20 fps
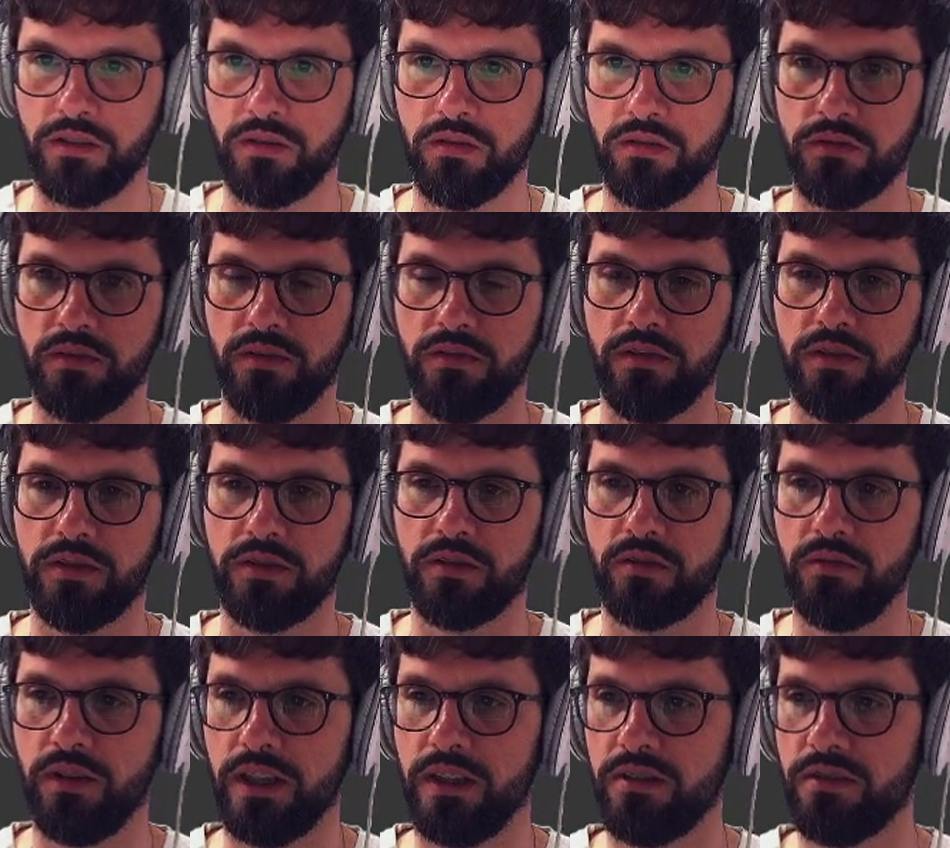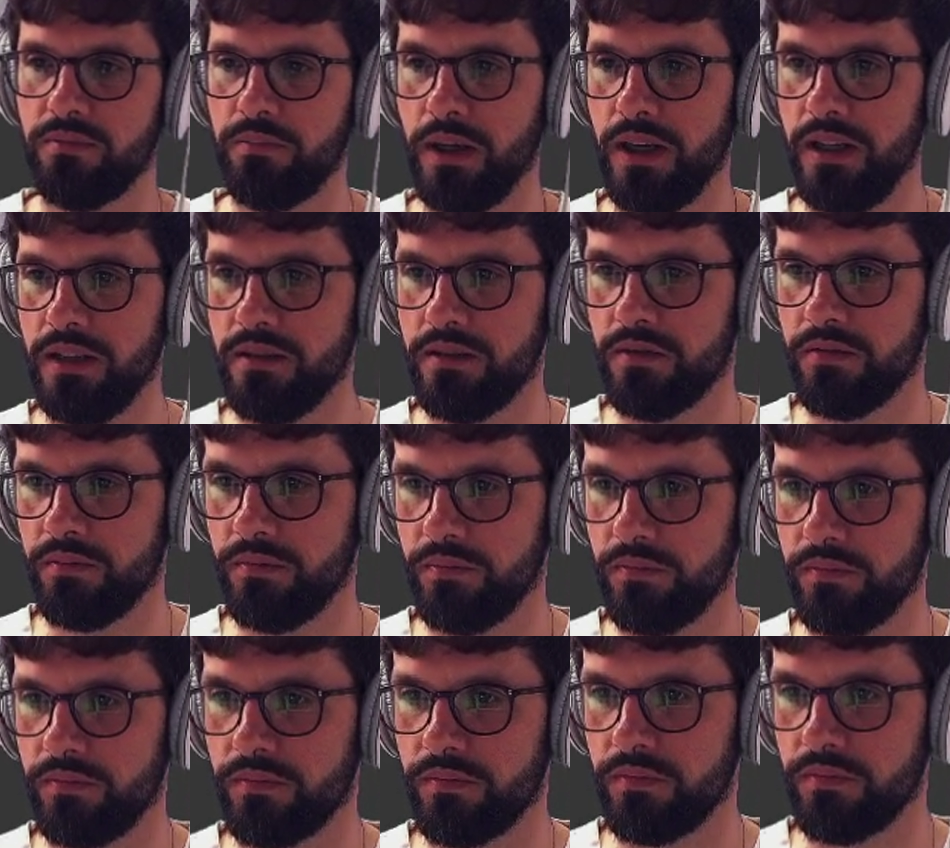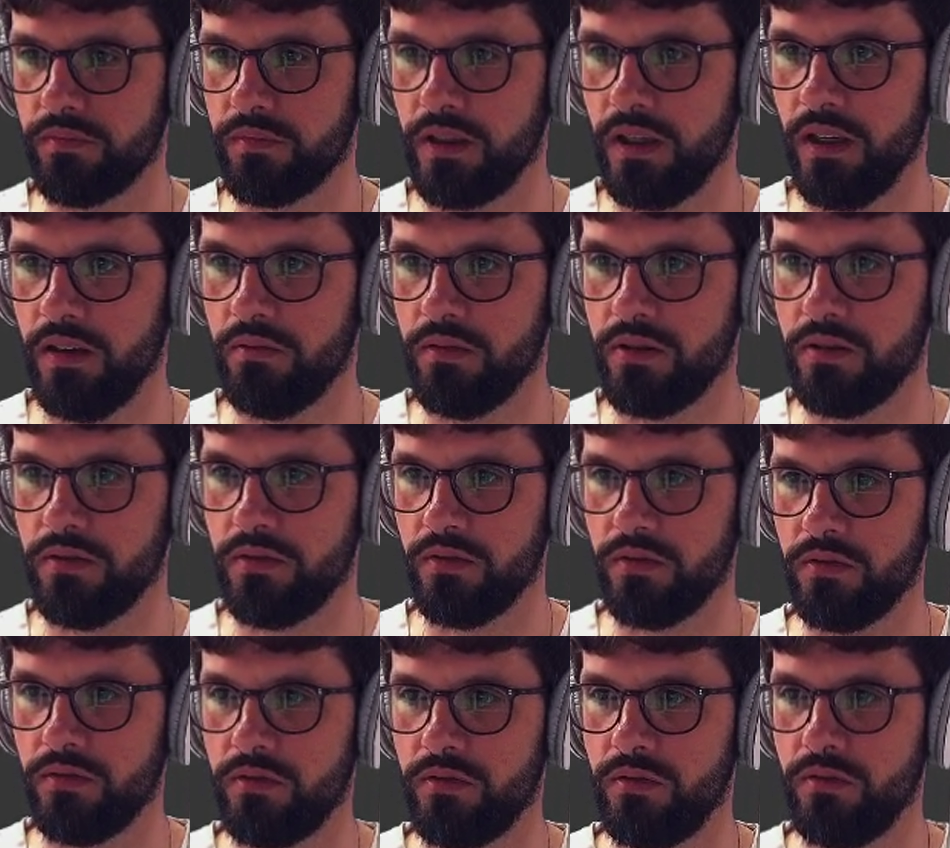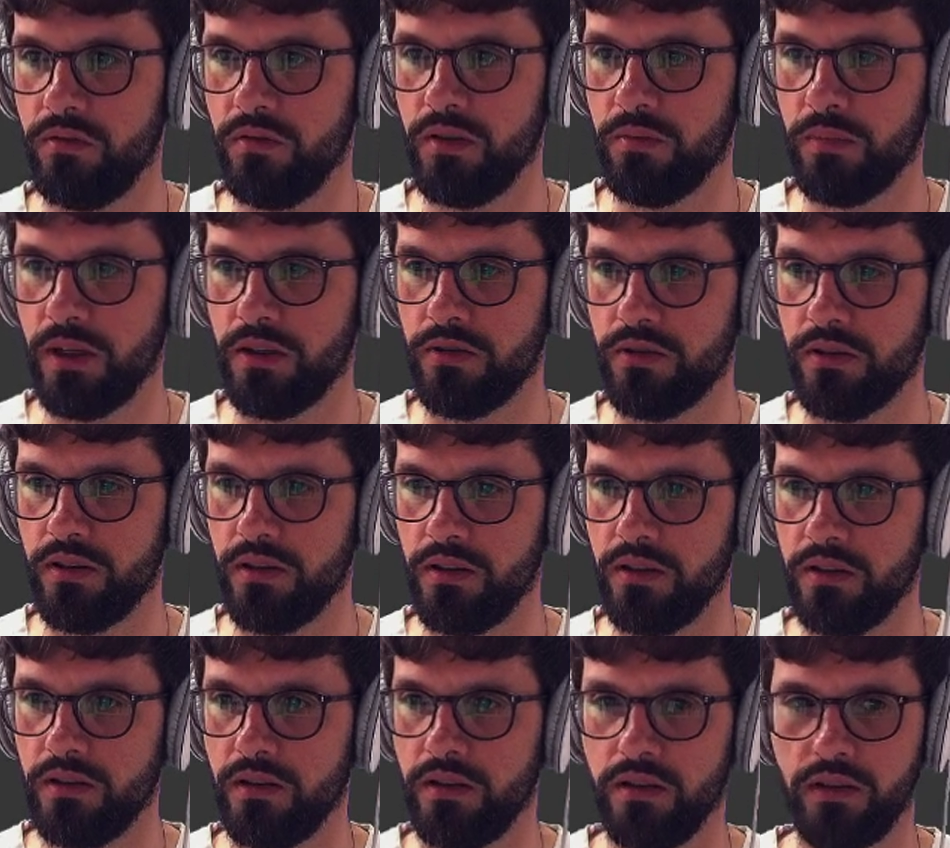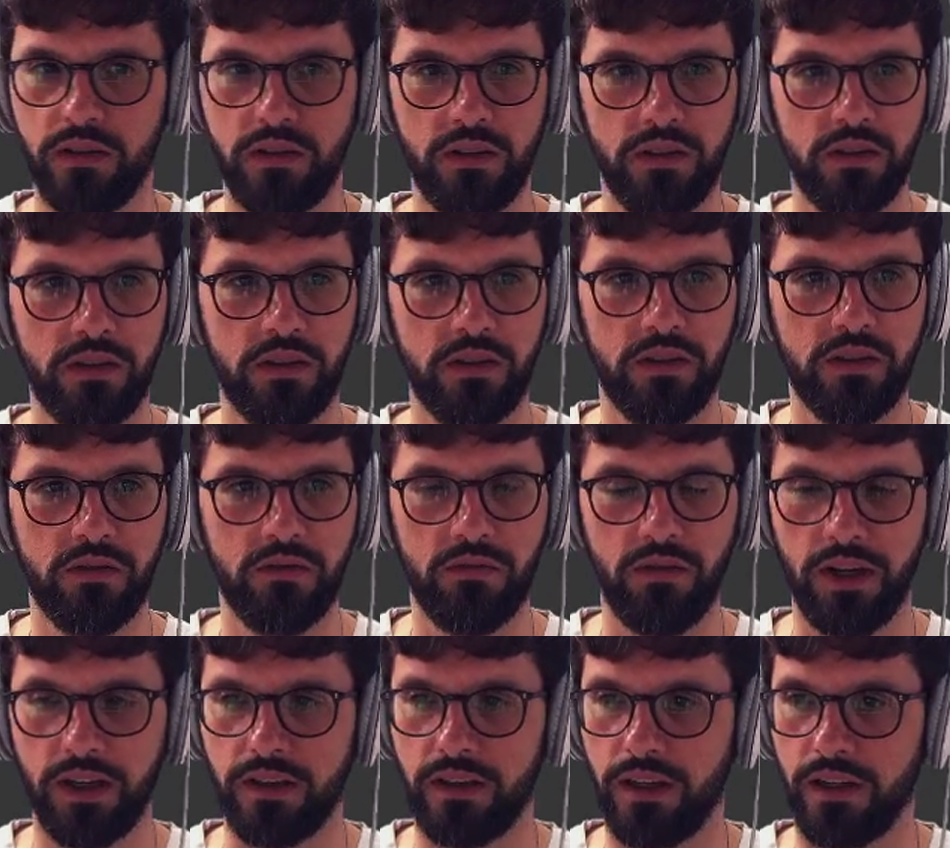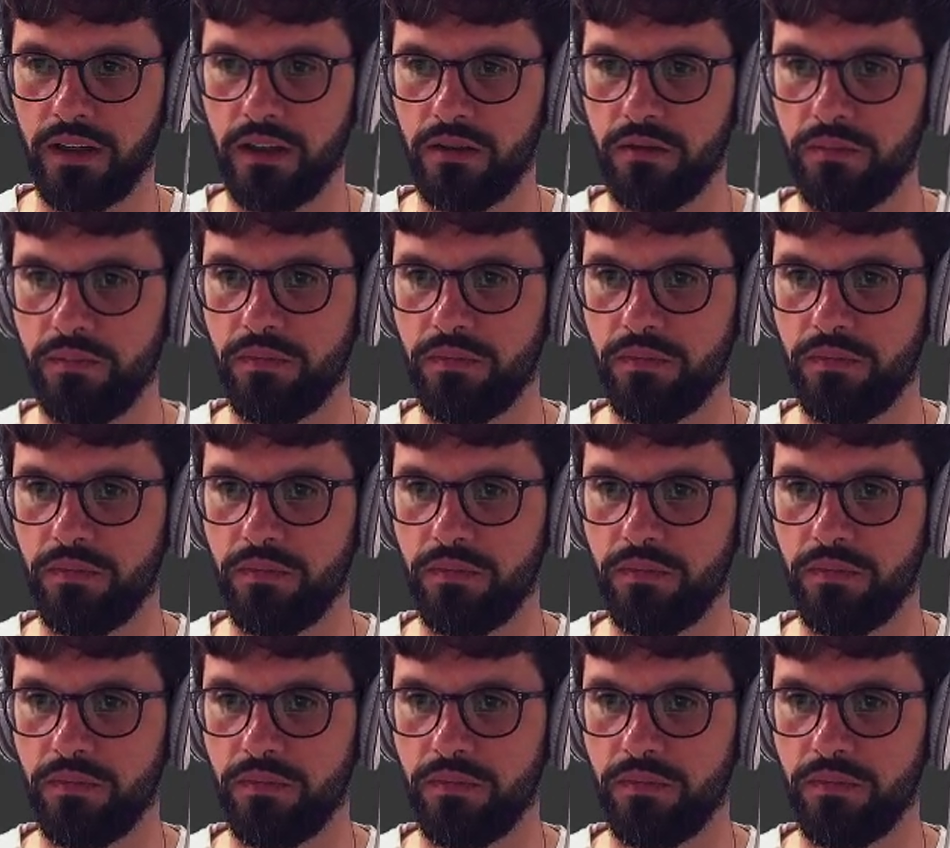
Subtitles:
you also have the screen space, yeah, which is this 2-dimensional rectangle.